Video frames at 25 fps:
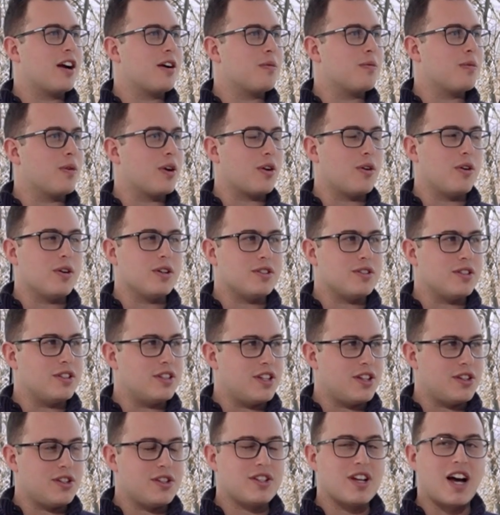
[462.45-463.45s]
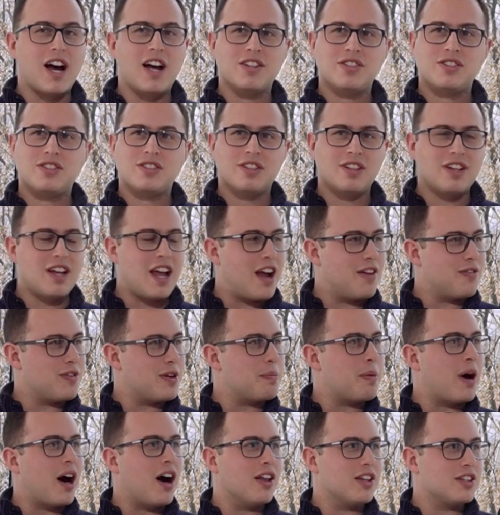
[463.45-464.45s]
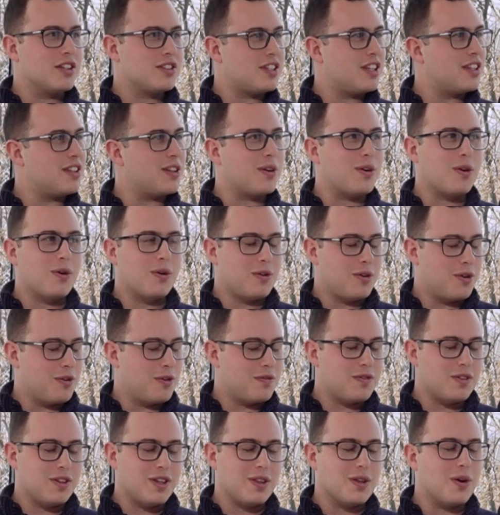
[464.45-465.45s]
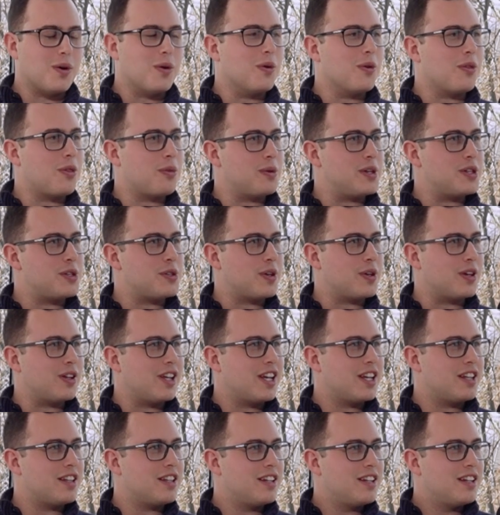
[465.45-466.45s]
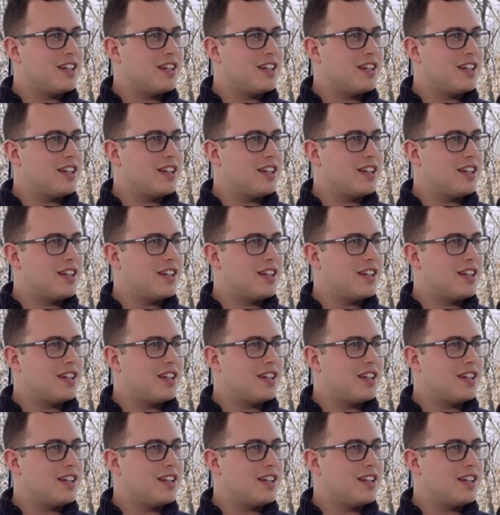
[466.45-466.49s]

We're going to digitize every policy, hopefully the whole 3 trillion,